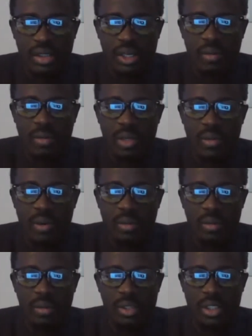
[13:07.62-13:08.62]
tell me
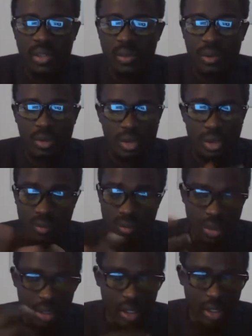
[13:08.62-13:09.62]
about this more?
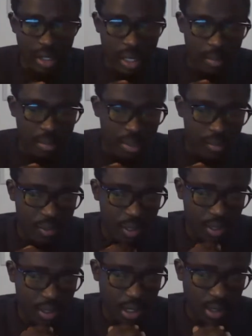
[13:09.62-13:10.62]
So I believe
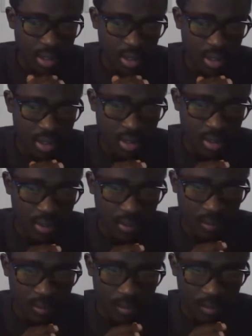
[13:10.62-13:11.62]
that
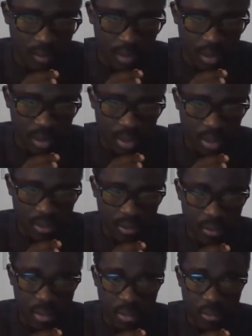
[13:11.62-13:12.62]
is
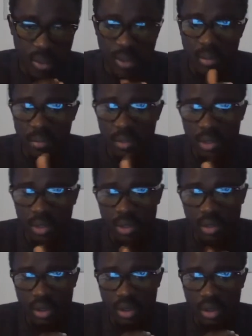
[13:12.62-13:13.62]
very very
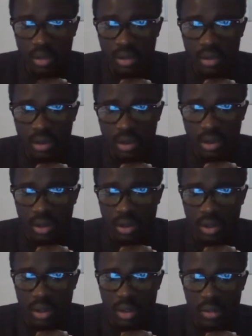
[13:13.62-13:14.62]
important
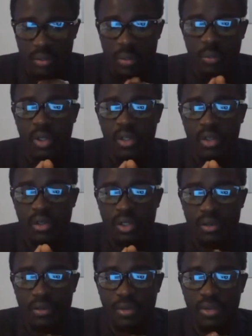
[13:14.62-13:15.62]
in preparing
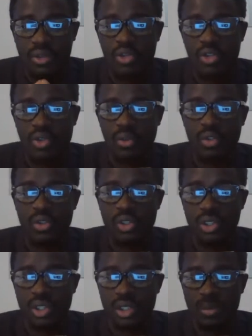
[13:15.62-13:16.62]
yourself for such
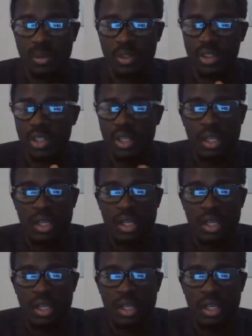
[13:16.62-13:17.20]
opportunities because